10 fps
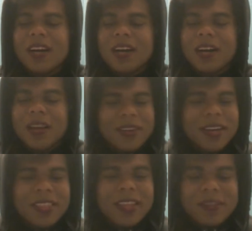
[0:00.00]
All right
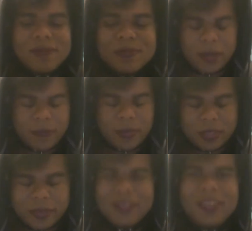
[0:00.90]
then.
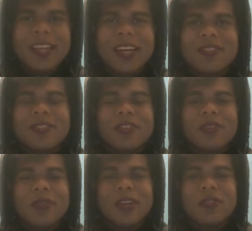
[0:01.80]
Those are the last two
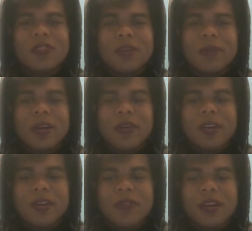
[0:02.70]
videos done by zero one A
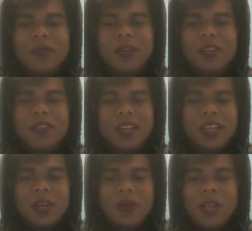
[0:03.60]
five one C D
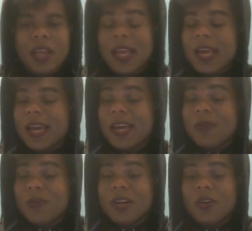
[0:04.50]
zero, and
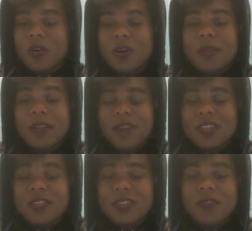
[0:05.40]
what a horrible adventure
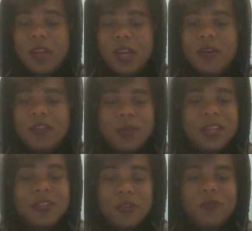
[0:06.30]
this video has been
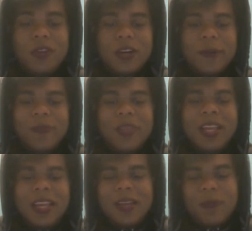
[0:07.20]
so far.
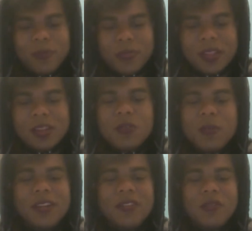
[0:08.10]
Largely
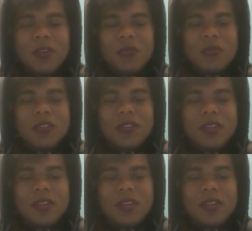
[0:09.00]
because these videos were just